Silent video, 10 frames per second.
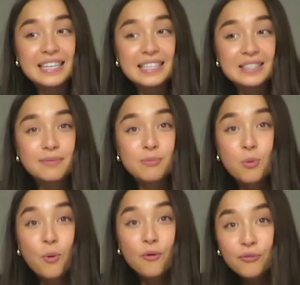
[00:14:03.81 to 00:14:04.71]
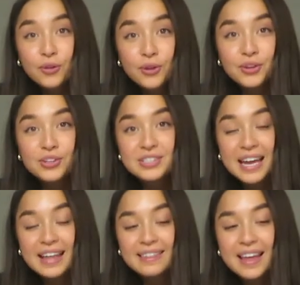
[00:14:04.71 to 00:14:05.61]
eat some more food,
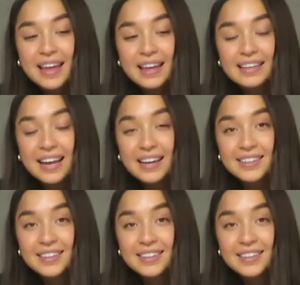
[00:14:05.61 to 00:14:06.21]
and then yeah.